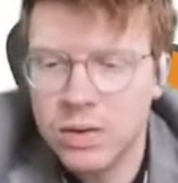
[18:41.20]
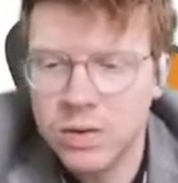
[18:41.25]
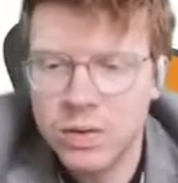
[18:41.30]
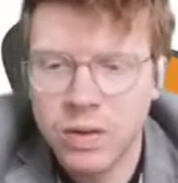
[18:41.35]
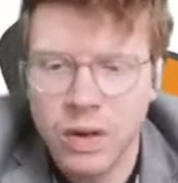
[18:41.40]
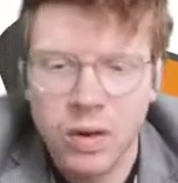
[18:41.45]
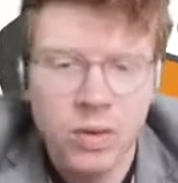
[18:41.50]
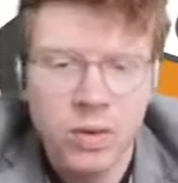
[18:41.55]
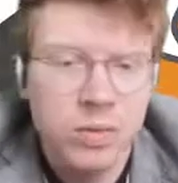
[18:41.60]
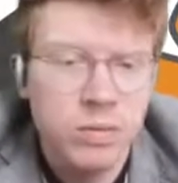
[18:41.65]

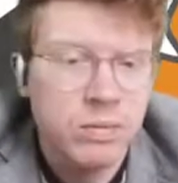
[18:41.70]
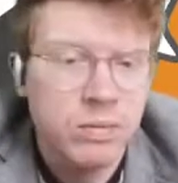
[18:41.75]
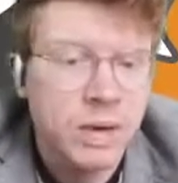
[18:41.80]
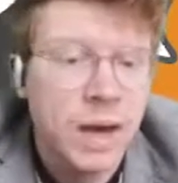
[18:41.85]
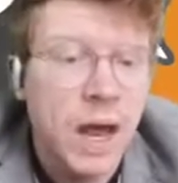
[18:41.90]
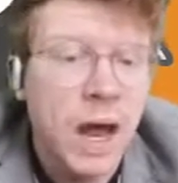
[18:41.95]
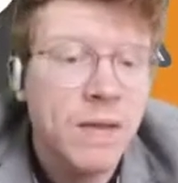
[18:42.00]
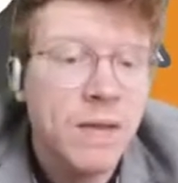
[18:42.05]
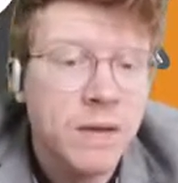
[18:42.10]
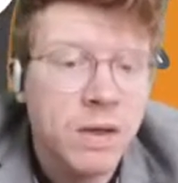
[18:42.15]
So
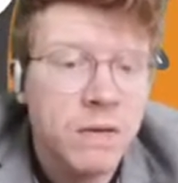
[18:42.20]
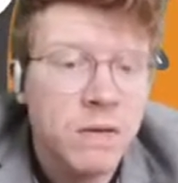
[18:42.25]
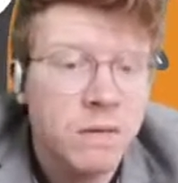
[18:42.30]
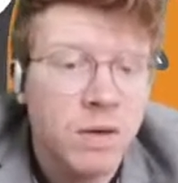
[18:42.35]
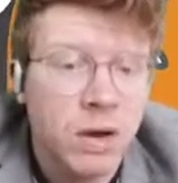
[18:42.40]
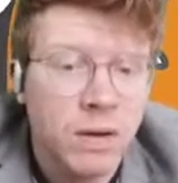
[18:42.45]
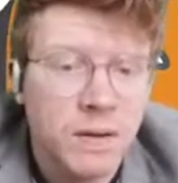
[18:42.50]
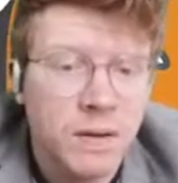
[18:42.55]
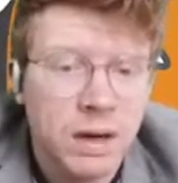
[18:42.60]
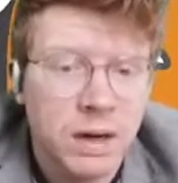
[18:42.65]
now that you've
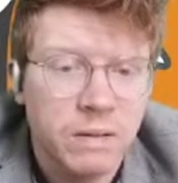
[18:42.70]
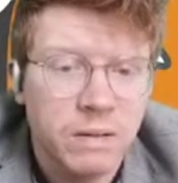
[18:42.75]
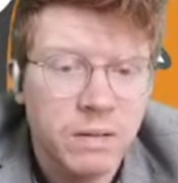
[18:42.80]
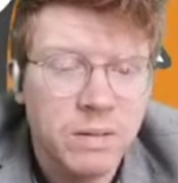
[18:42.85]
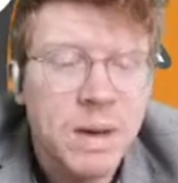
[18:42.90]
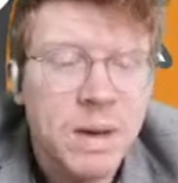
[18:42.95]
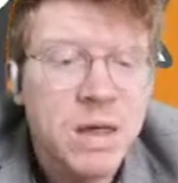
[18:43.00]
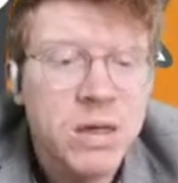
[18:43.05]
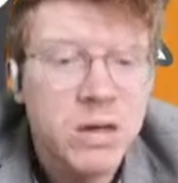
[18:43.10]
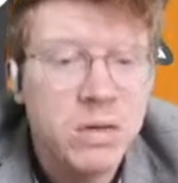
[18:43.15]
got that
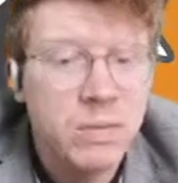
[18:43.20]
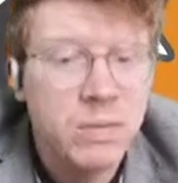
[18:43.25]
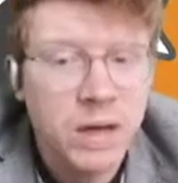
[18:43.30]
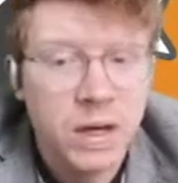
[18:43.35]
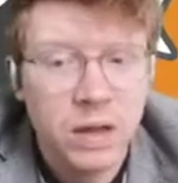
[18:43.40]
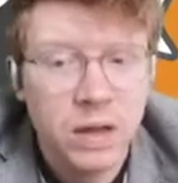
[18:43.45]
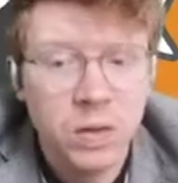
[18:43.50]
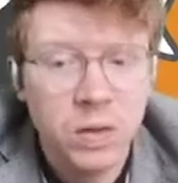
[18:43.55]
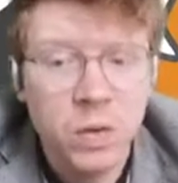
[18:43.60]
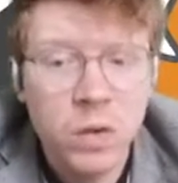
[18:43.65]
information, we're
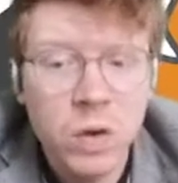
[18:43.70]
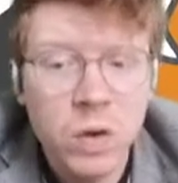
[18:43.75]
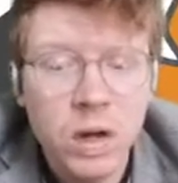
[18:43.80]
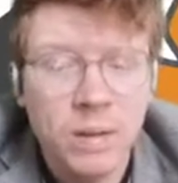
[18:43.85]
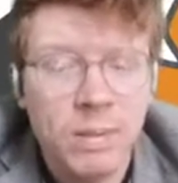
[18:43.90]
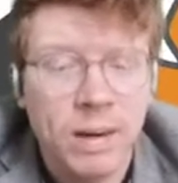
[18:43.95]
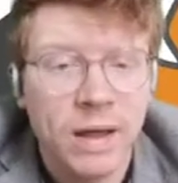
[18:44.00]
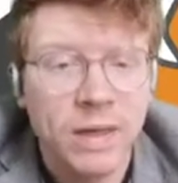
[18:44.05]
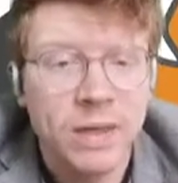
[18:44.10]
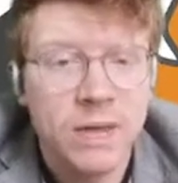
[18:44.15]
going to talk
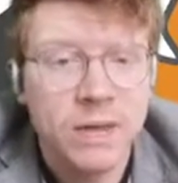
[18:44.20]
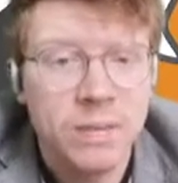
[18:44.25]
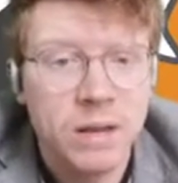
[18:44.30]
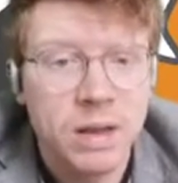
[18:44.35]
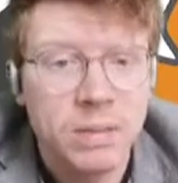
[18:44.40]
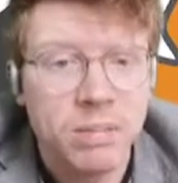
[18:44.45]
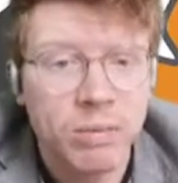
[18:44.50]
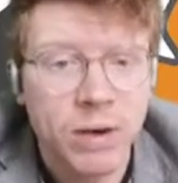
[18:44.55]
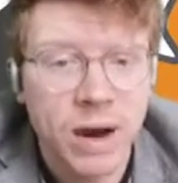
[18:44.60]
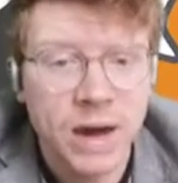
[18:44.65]
about some
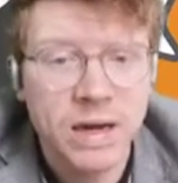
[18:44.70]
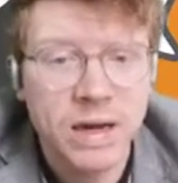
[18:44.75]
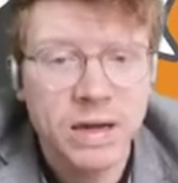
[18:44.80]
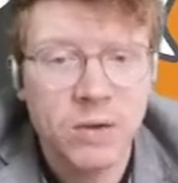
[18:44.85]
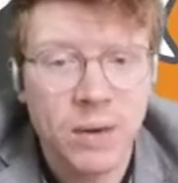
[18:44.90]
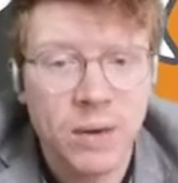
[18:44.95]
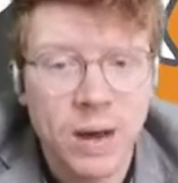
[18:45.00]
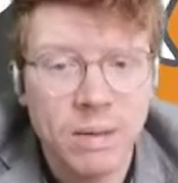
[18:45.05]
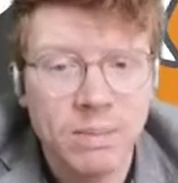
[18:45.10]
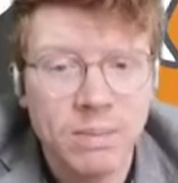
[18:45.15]
of the
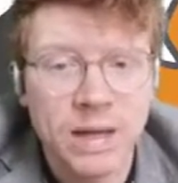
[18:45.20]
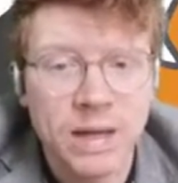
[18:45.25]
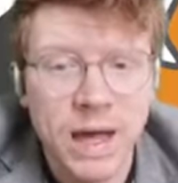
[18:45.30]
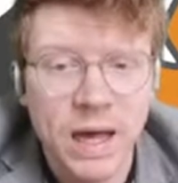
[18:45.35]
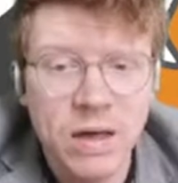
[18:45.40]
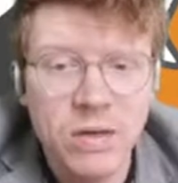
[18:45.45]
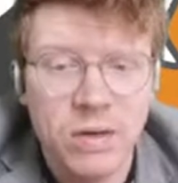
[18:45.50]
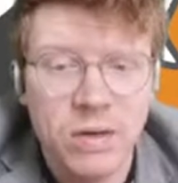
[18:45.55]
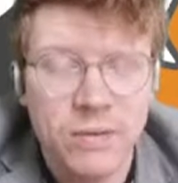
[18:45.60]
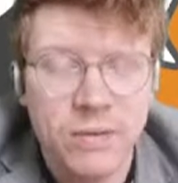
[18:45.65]
practical
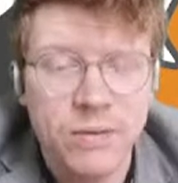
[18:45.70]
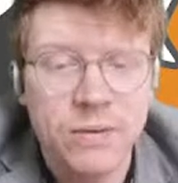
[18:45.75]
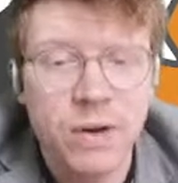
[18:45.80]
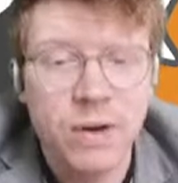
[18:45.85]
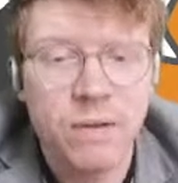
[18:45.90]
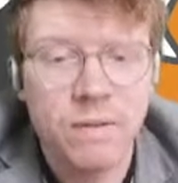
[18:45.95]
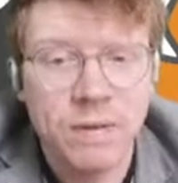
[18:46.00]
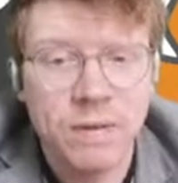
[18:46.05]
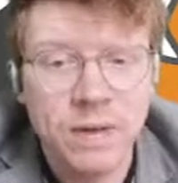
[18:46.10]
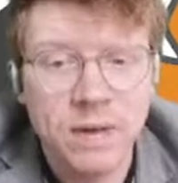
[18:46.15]
applications
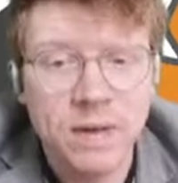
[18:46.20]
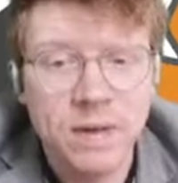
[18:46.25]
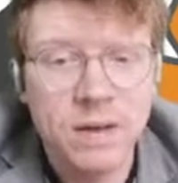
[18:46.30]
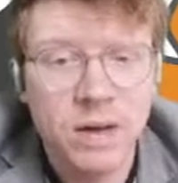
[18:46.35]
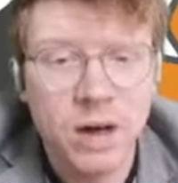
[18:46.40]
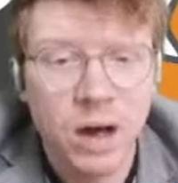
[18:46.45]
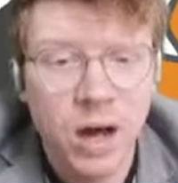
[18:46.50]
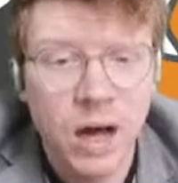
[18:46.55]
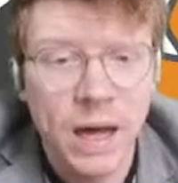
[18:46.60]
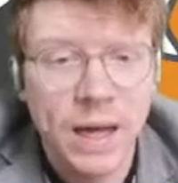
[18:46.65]
of this
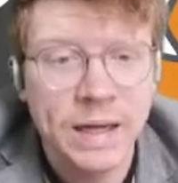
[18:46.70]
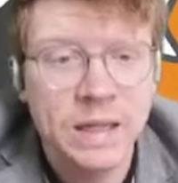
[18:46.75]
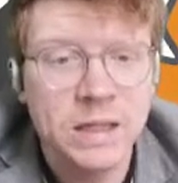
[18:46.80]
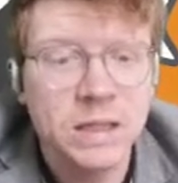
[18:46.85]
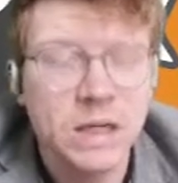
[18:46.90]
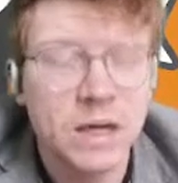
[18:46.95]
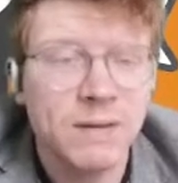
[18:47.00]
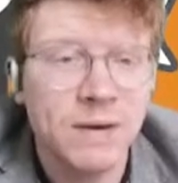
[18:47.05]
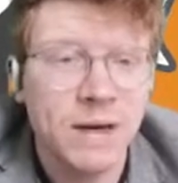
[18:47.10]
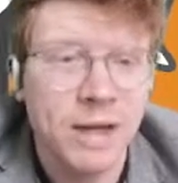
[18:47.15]

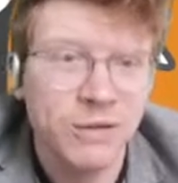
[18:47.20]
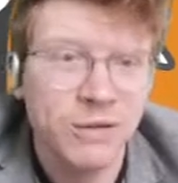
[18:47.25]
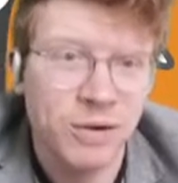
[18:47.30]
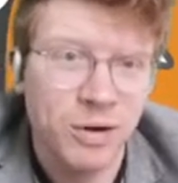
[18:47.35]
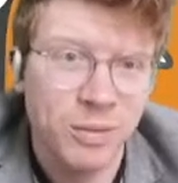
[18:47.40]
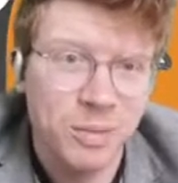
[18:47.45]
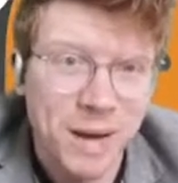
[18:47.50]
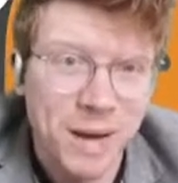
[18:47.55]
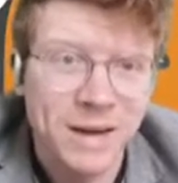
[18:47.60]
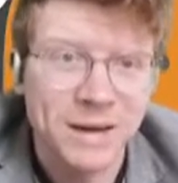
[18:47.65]
kind of
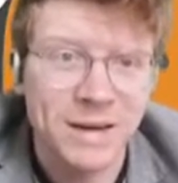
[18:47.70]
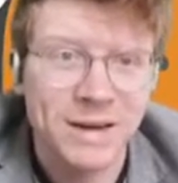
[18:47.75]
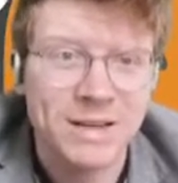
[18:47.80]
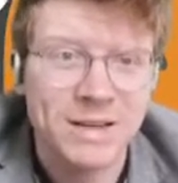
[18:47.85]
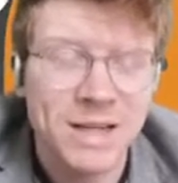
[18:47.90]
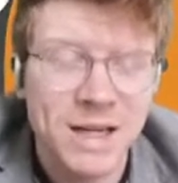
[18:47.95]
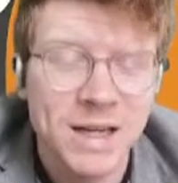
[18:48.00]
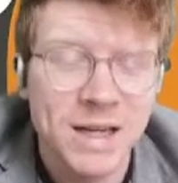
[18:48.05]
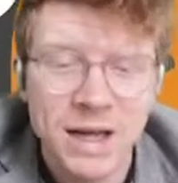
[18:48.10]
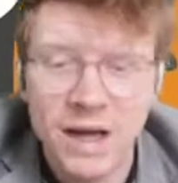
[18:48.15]

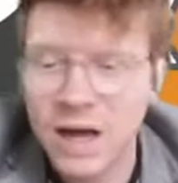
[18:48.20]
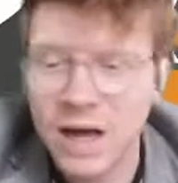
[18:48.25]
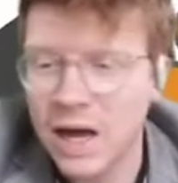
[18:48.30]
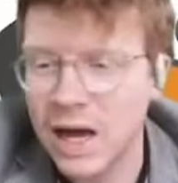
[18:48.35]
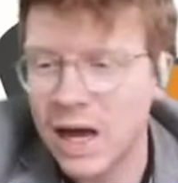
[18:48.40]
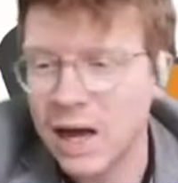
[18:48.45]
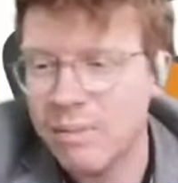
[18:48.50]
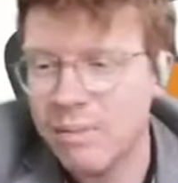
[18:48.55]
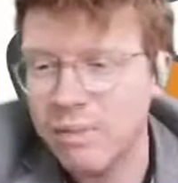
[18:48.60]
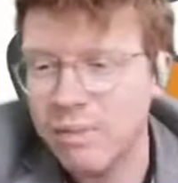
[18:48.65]
electromagnet.
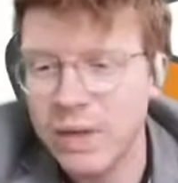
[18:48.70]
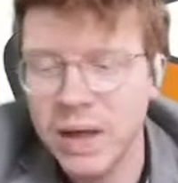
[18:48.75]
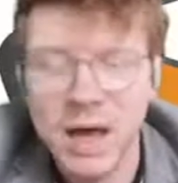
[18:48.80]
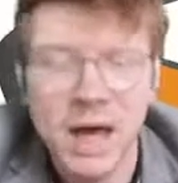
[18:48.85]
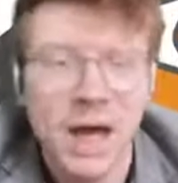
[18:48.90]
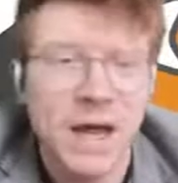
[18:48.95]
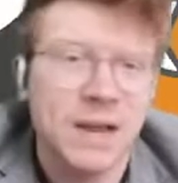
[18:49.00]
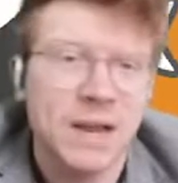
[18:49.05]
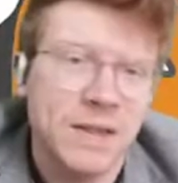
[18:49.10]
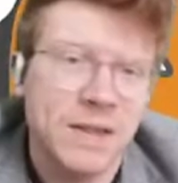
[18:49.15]
And
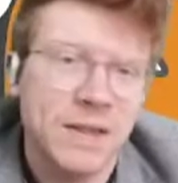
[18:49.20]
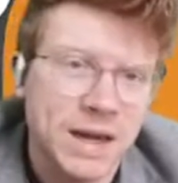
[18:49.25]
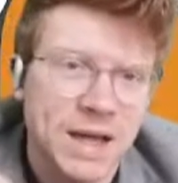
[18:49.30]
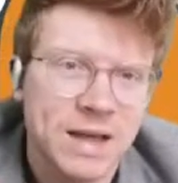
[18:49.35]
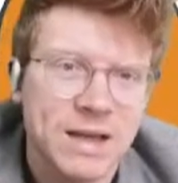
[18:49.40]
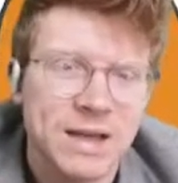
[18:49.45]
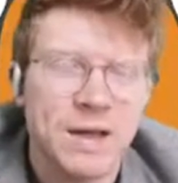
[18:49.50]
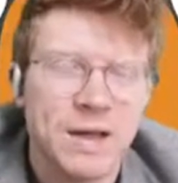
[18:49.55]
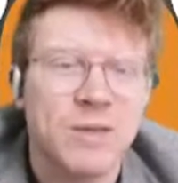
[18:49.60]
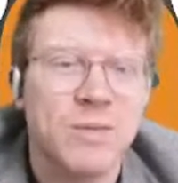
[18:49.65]
in the
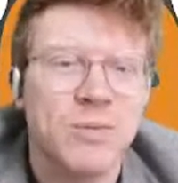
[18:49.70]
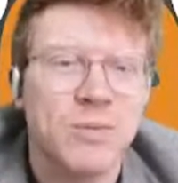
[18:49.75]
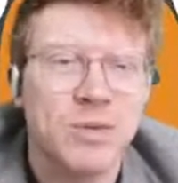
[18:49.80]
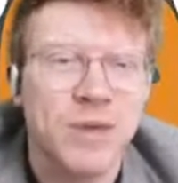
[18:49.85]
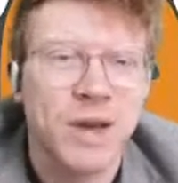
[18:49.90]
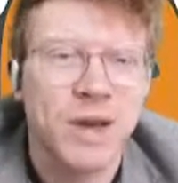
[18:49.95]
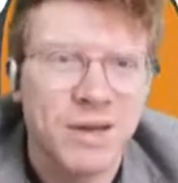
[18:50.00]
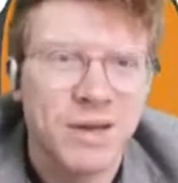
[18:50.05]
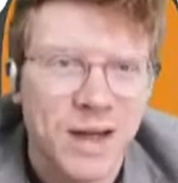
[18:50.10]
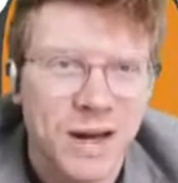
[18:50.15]
next lesson, we'll
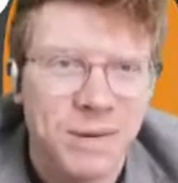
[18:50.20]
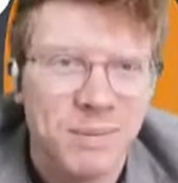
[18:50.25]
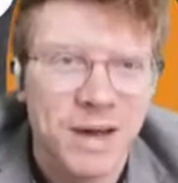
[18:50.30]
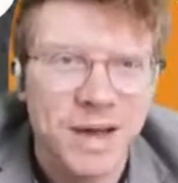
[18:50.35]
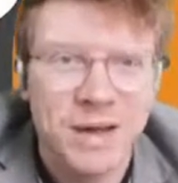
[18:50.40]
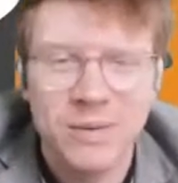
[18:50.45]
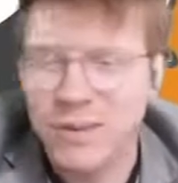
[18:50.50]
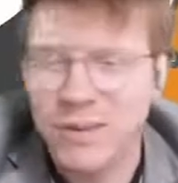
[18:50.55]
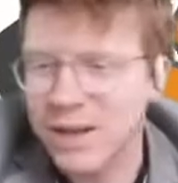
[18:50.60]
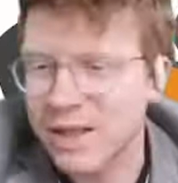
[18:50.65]
tell you how to
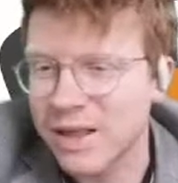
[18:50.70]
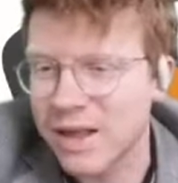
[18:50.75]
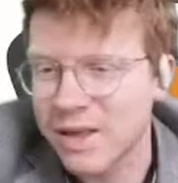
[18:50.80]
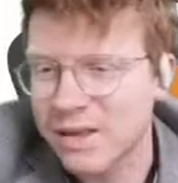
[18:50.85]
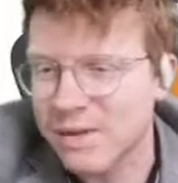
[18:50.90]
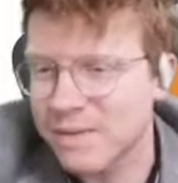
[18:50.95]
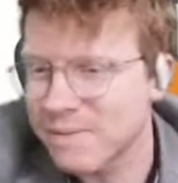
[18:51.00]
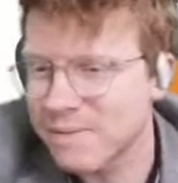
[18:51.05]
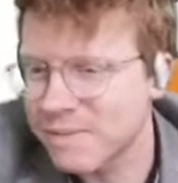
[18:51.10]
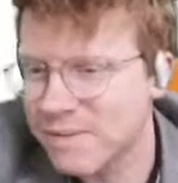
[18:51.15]
make one of
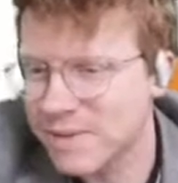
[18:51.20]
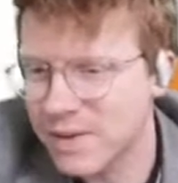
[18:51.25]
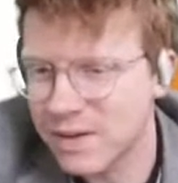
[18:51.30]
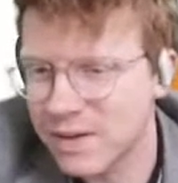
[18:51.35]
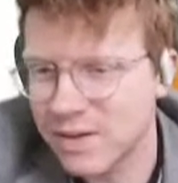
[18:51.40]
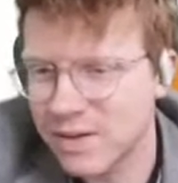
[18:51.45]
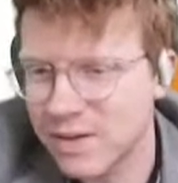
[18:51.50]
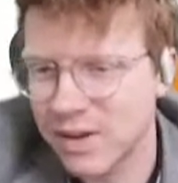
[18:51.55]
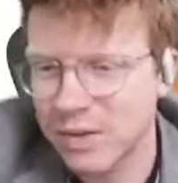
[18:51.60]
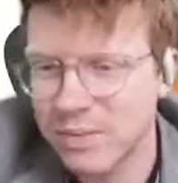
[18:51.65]
these.
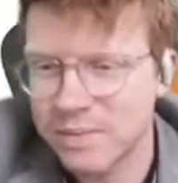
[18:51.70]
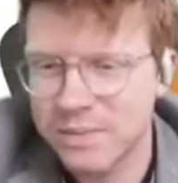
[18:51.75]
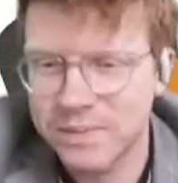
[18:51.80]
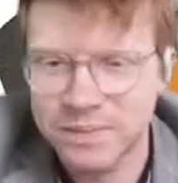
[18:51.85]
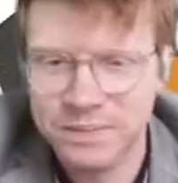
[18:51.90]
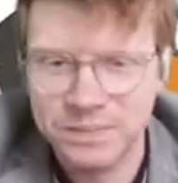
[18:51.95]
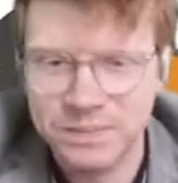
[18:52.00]
So,